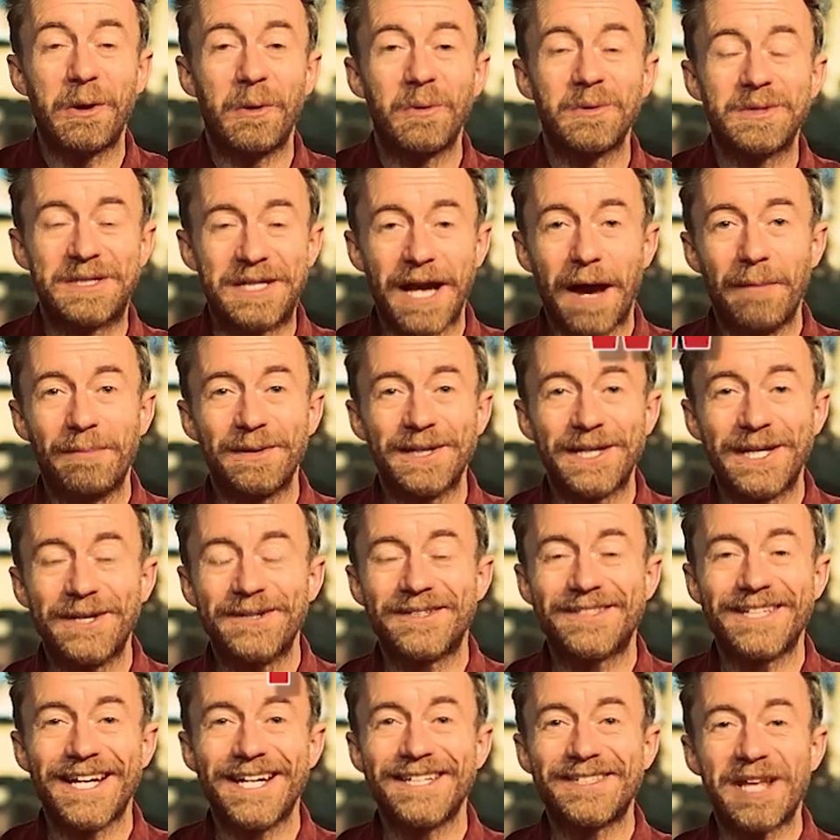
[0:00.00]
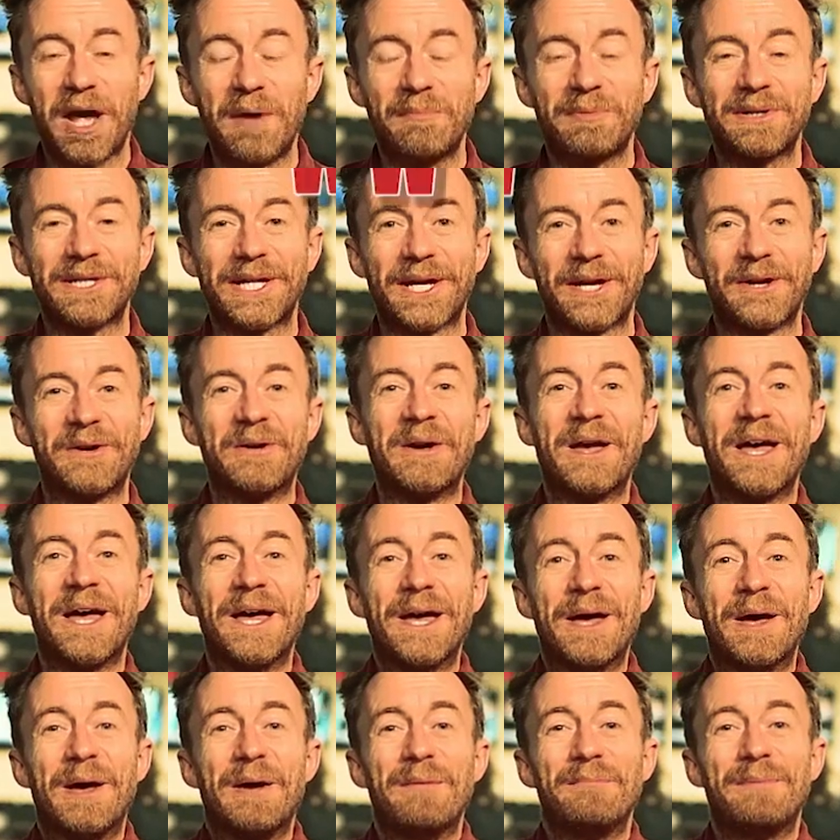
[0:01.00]
call WTW,
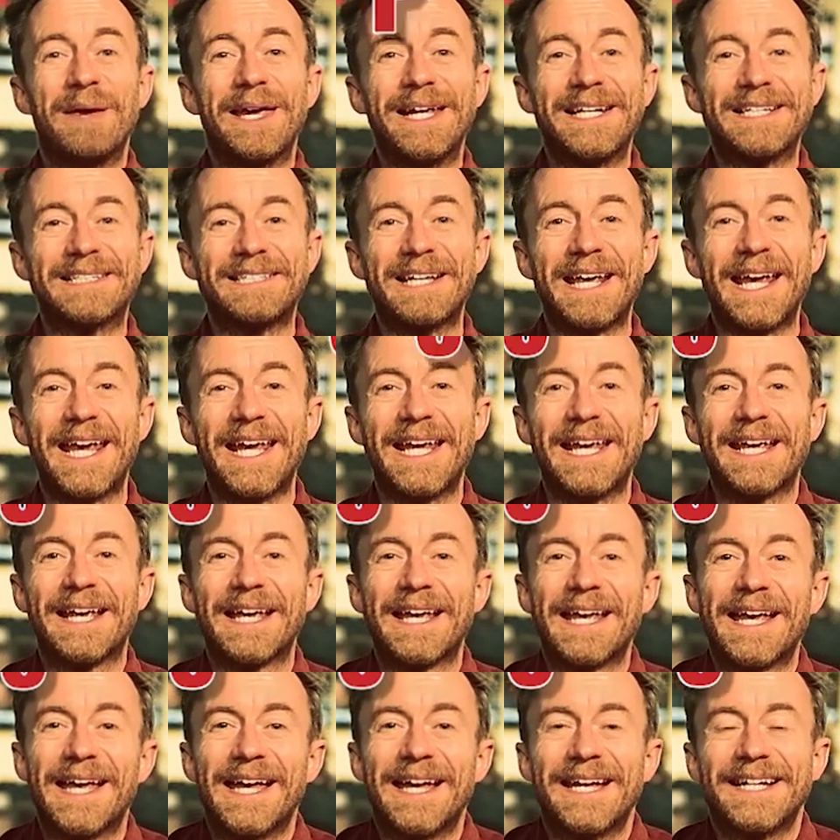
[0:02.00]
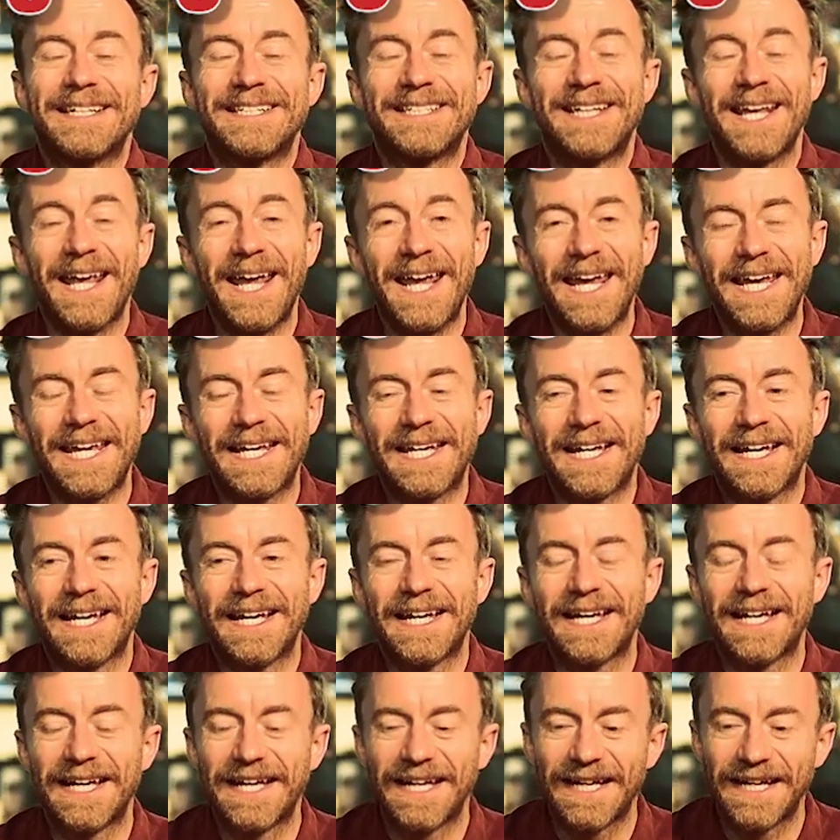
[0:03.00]
PC, T,
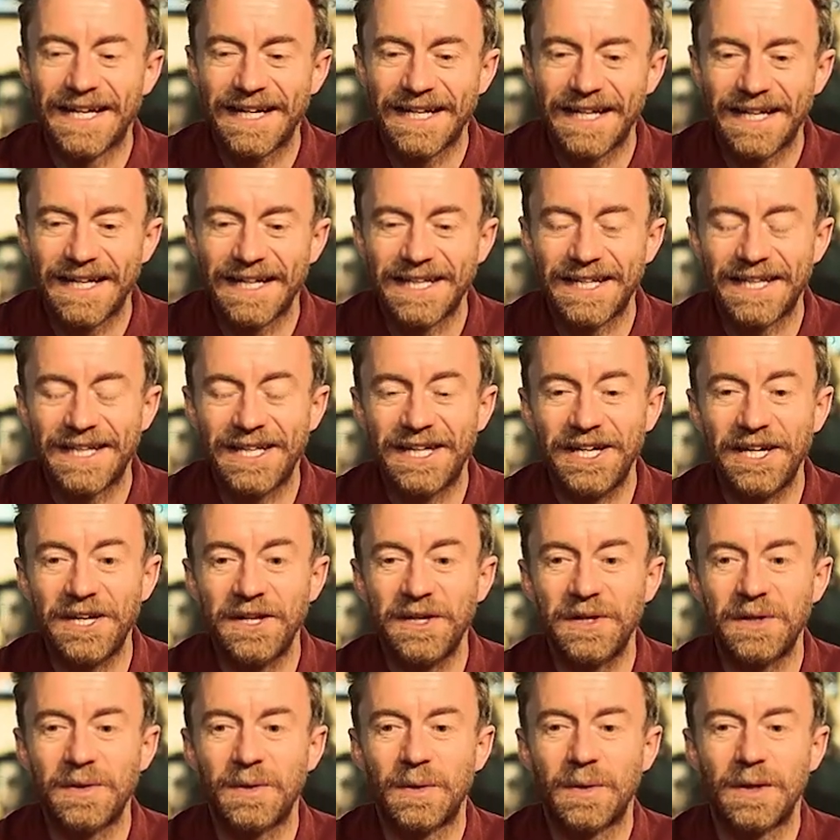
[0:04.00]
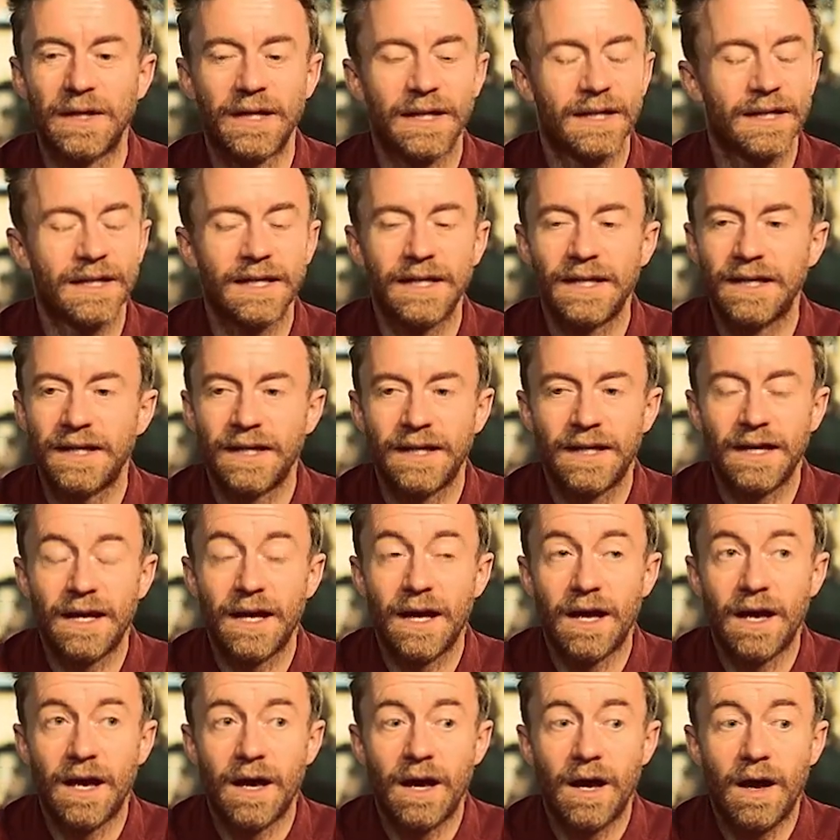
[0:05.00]
Q,
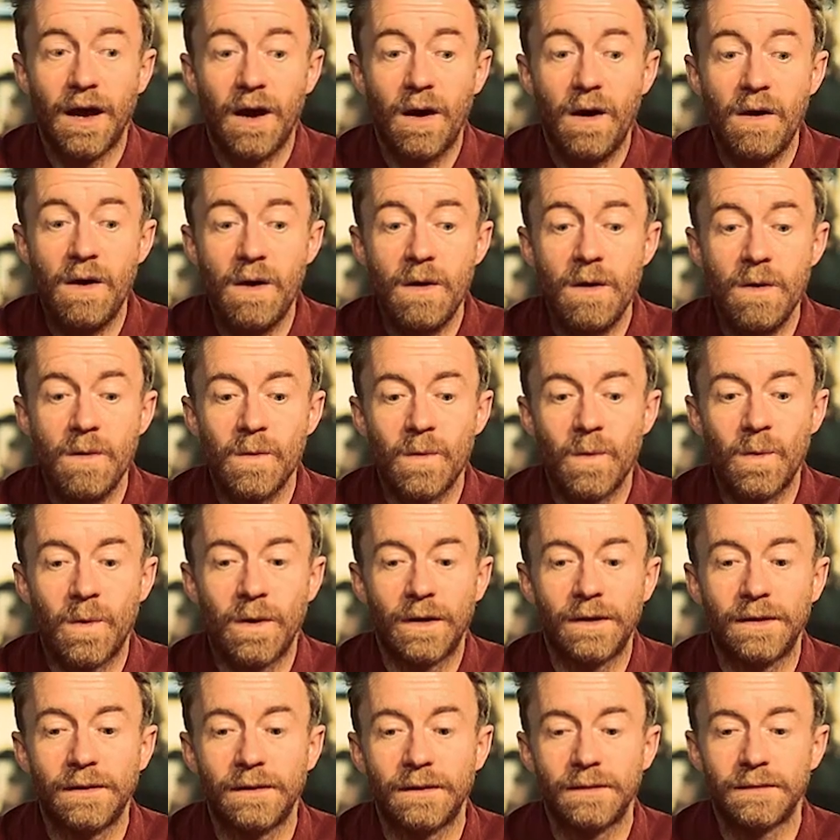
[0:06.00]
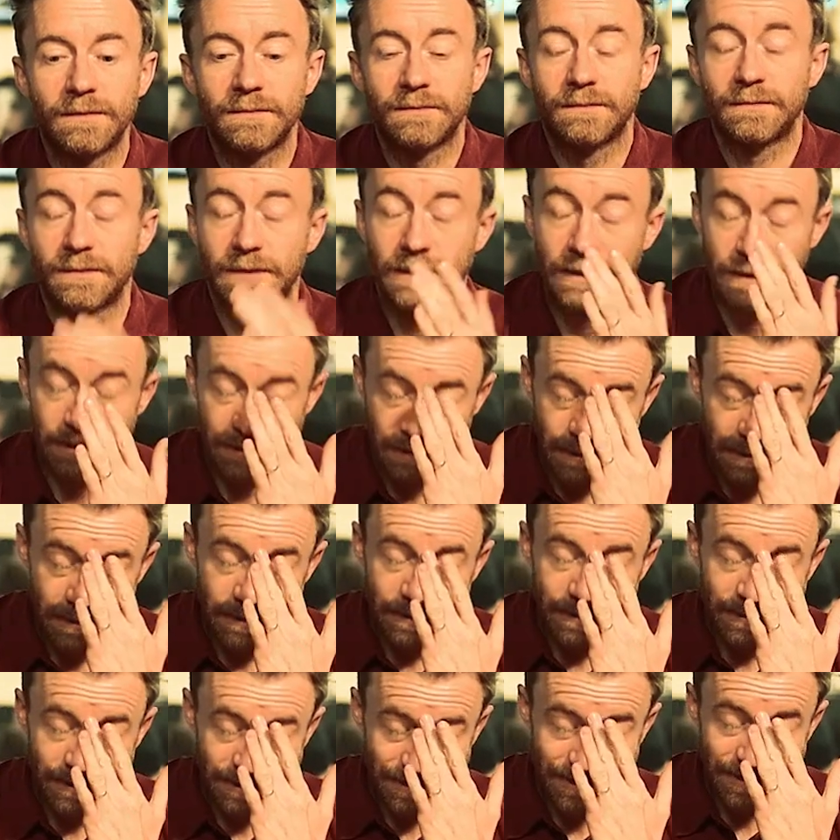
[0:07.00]
O,
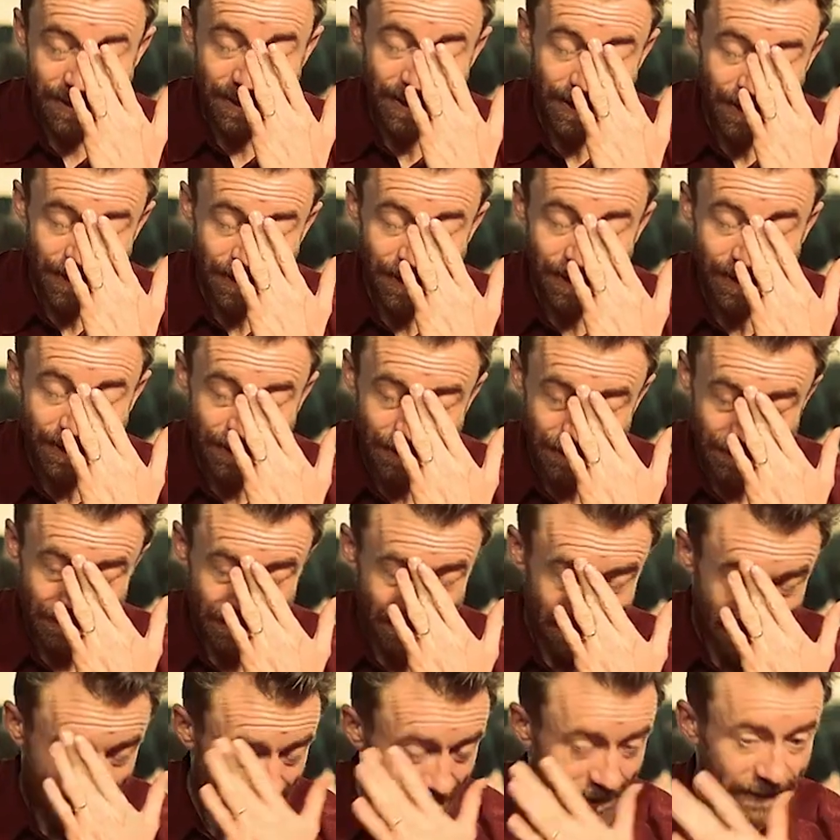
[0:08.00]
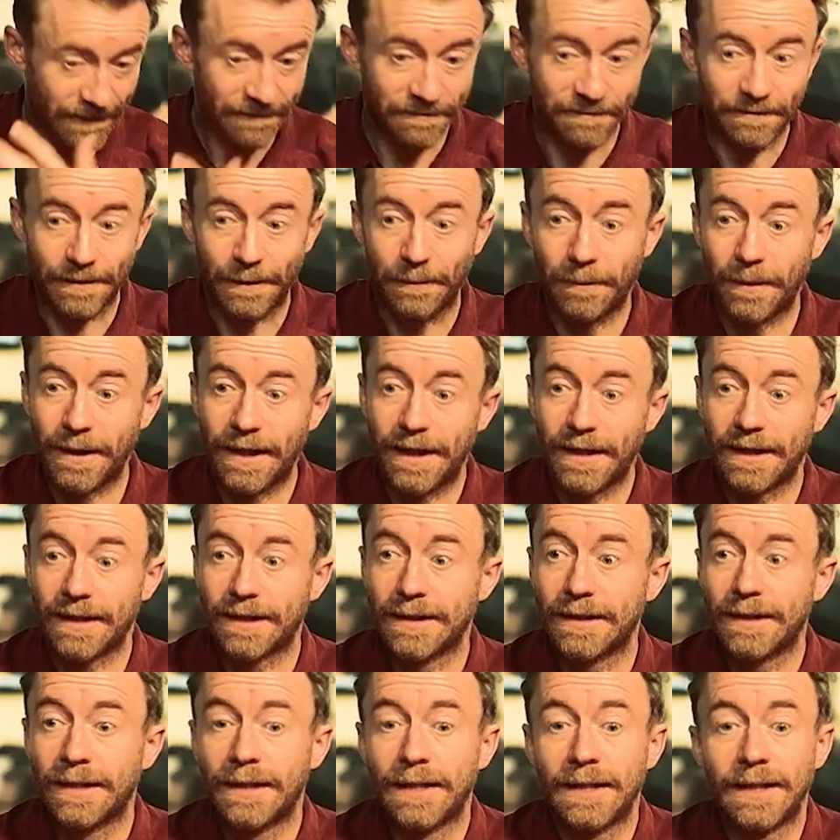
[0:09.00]
T, every week,
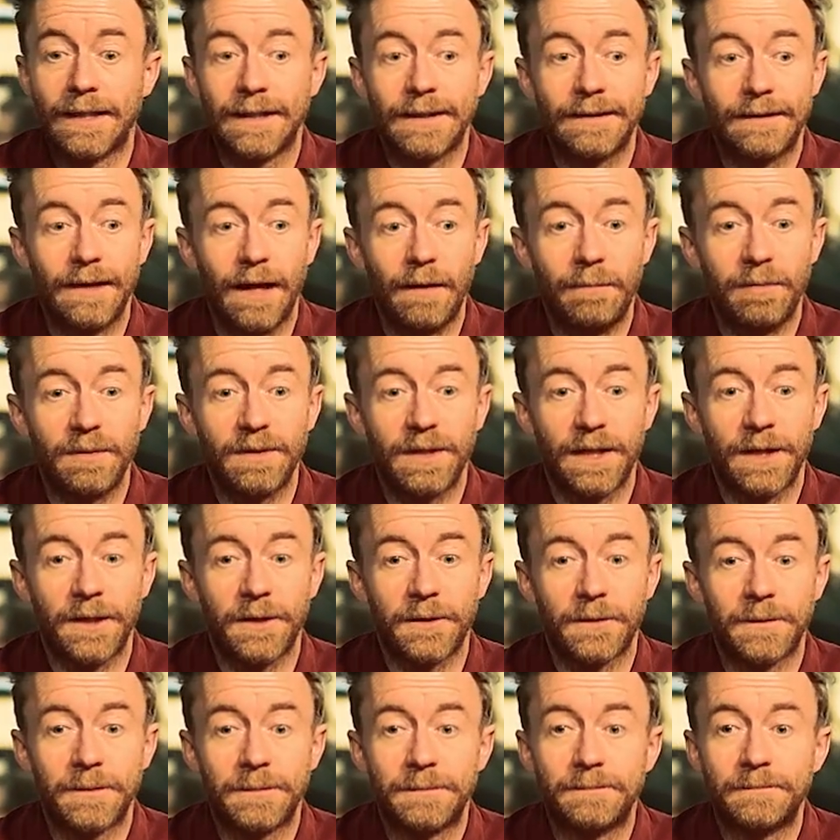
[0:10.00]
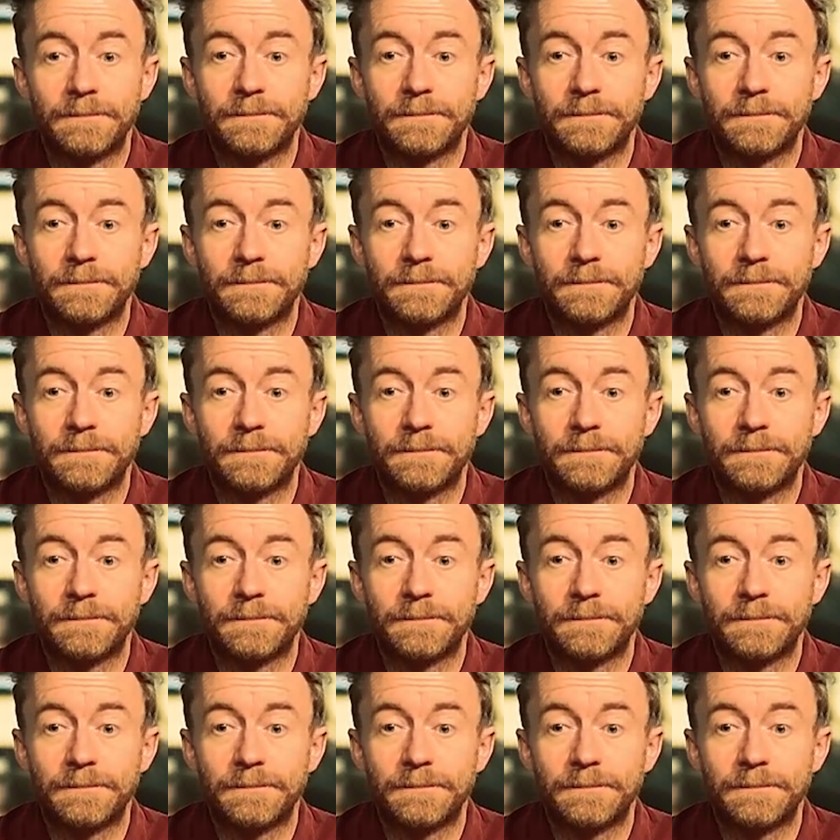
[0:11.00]
W.